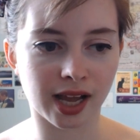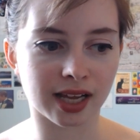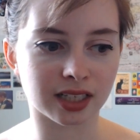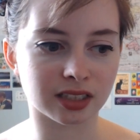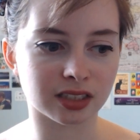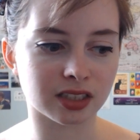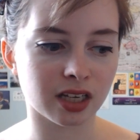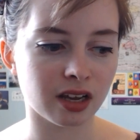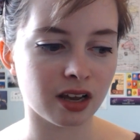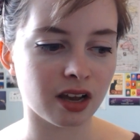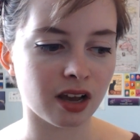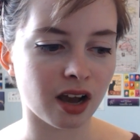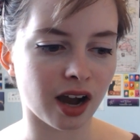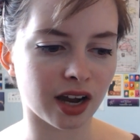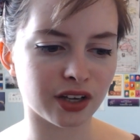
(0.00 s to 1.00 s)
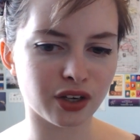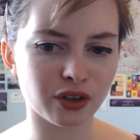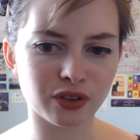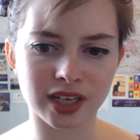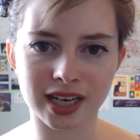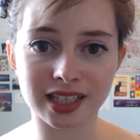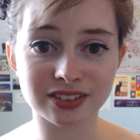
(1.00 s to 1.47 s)
And I
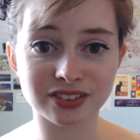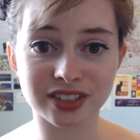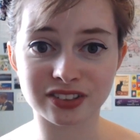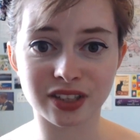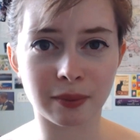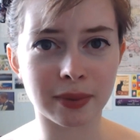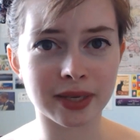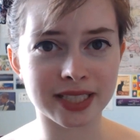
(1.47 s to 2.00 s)
know the last exam